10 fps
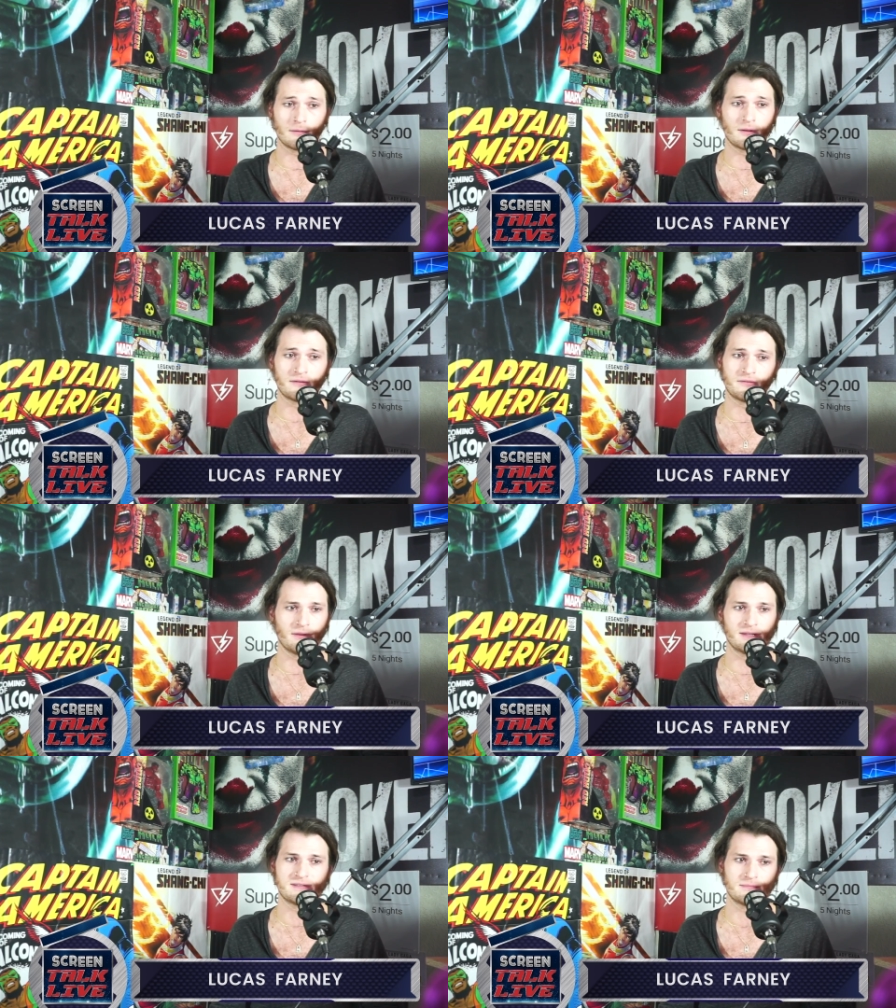Let's
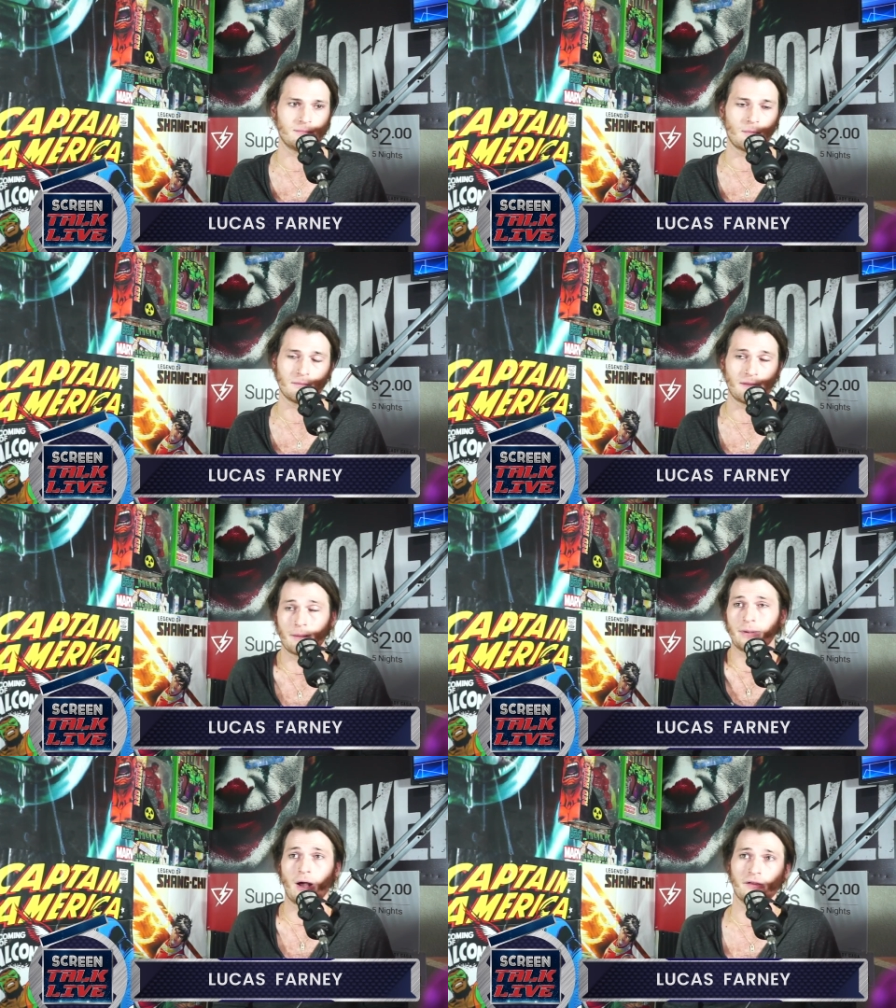let's
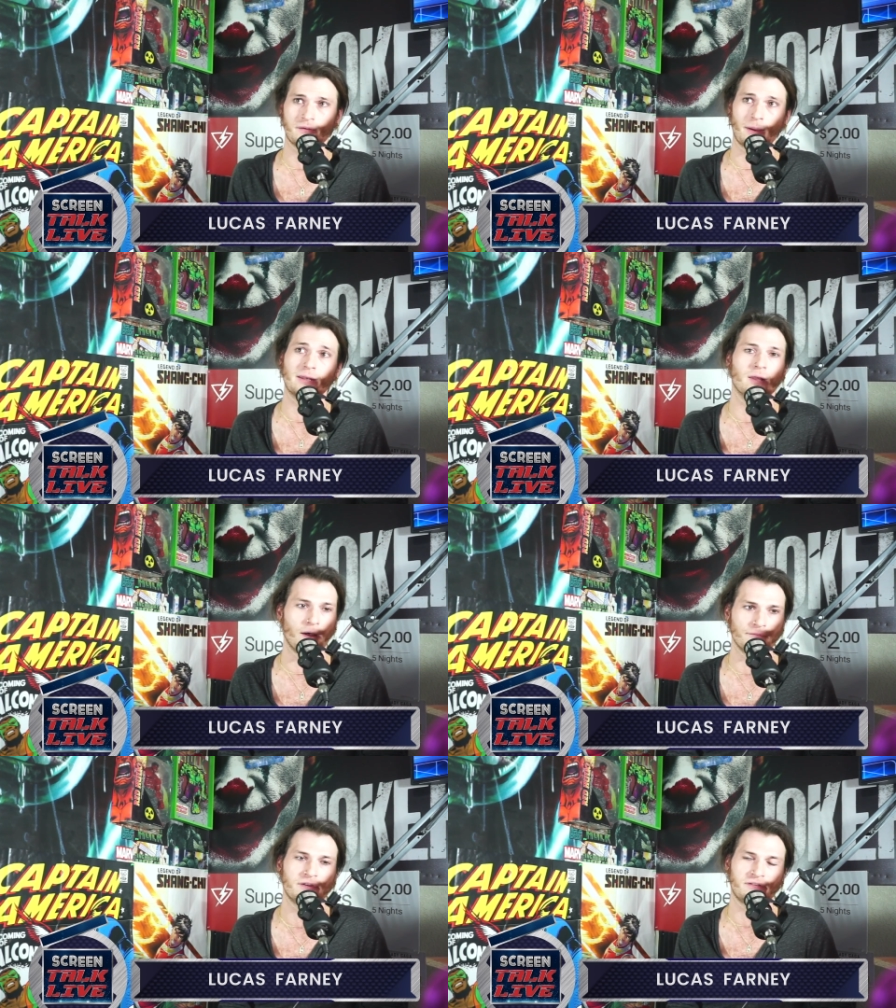that'd be awesome. I'd
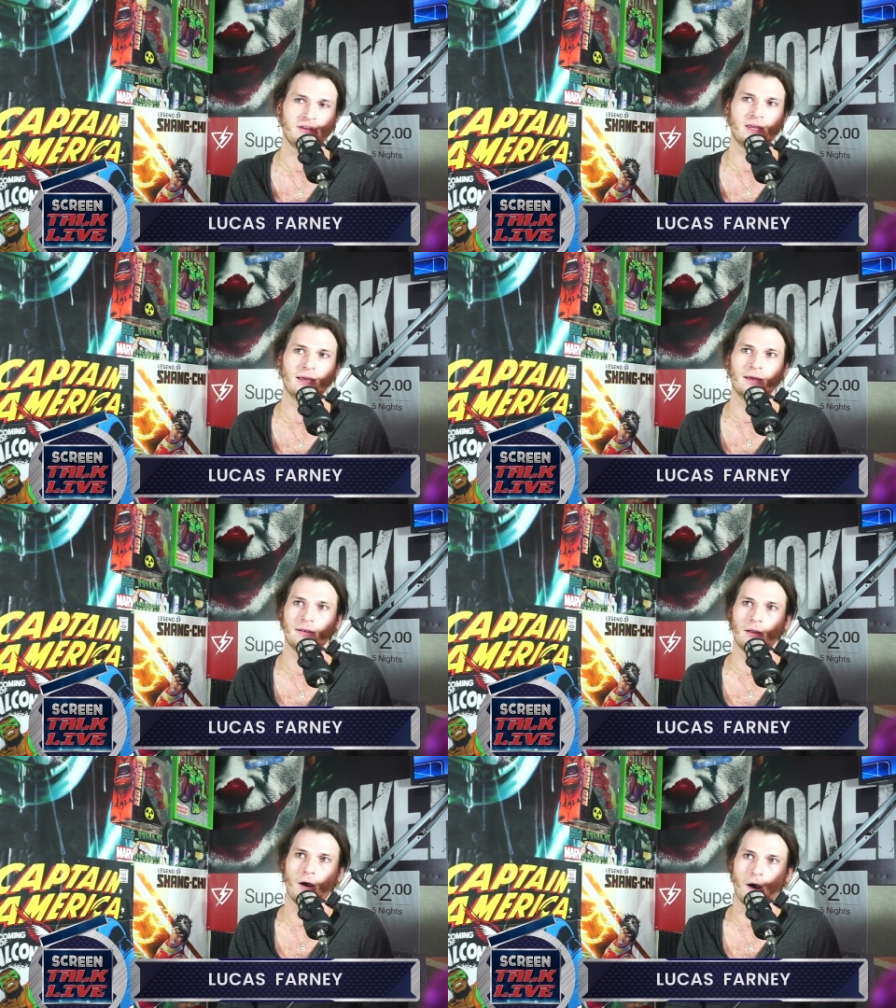love to see
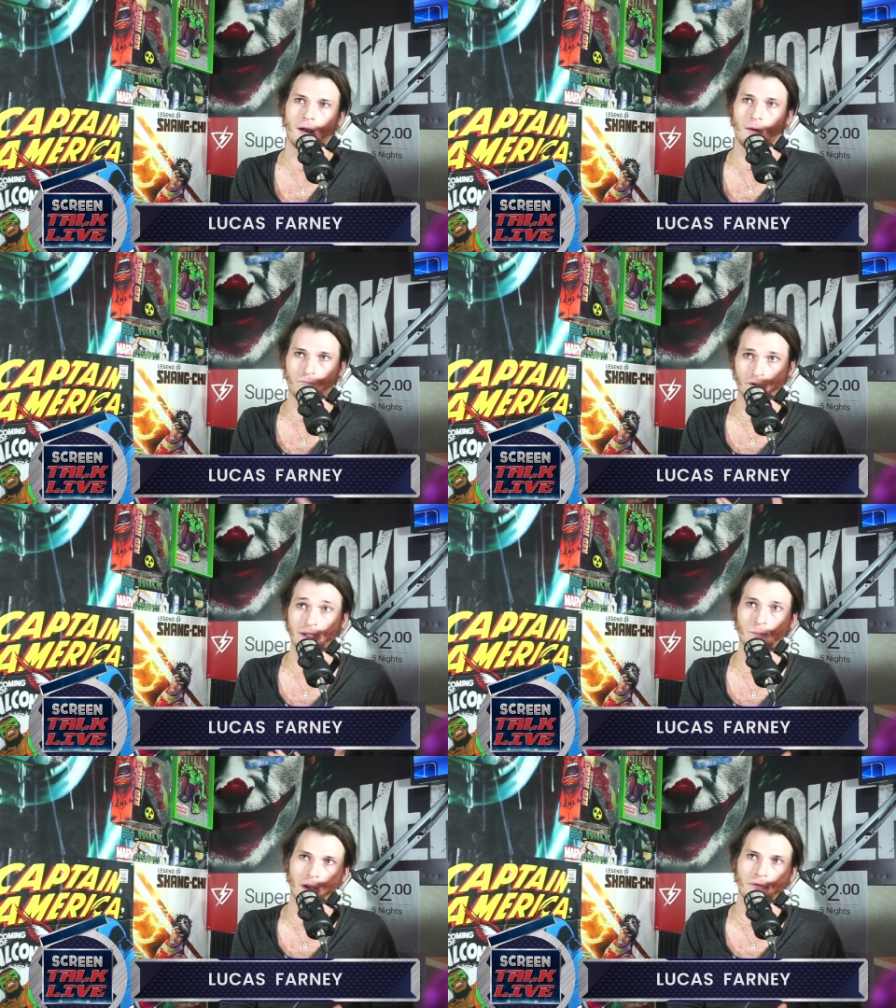an a really
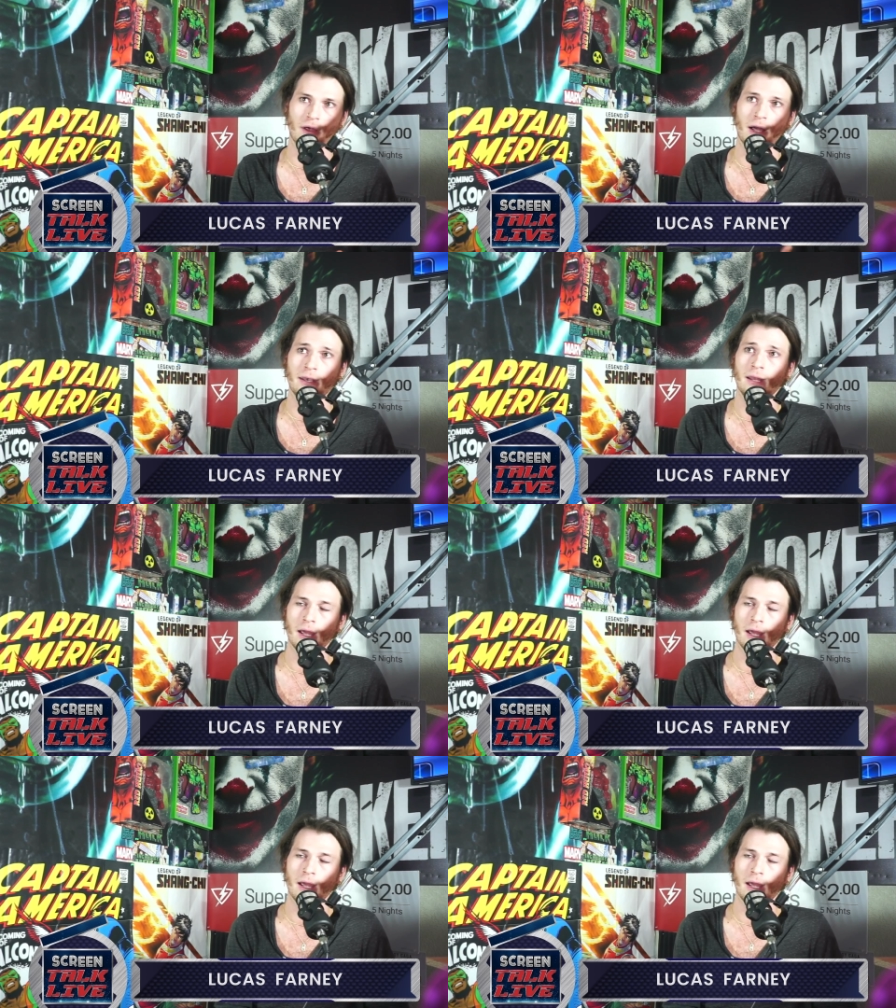well done